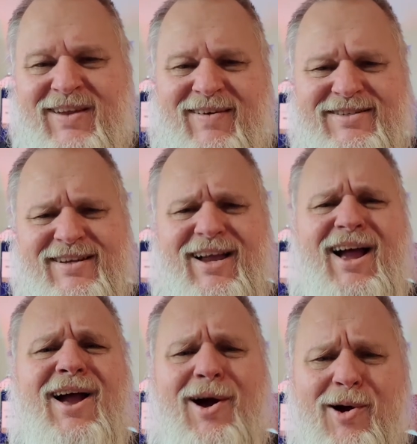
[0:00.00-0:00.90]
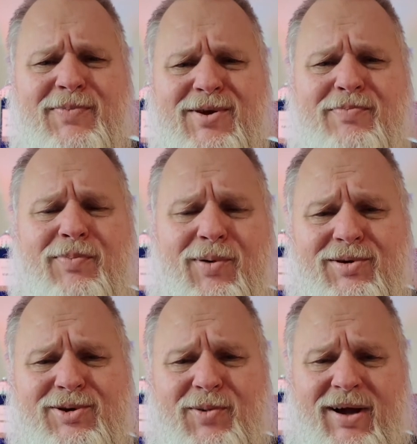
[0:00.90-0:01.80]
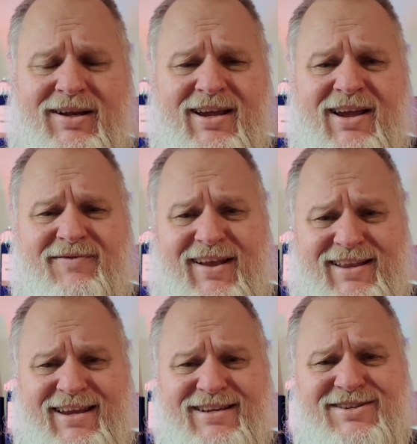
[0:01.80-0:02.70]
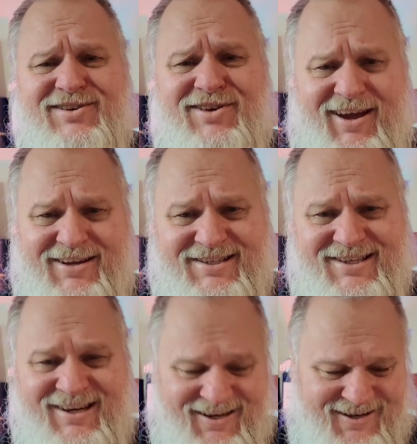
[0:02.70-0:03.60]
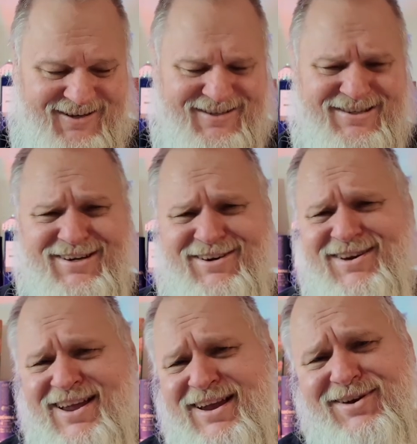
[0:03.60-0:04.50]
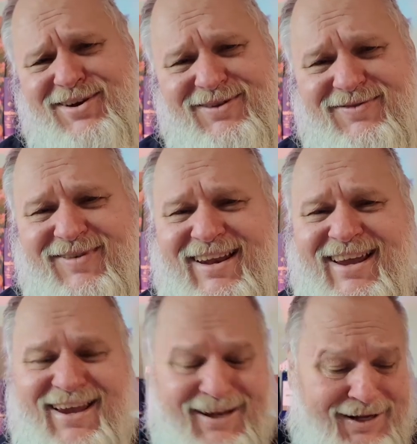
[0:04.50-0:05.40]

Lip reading: I said, I hope you bought one that is nice. So, not very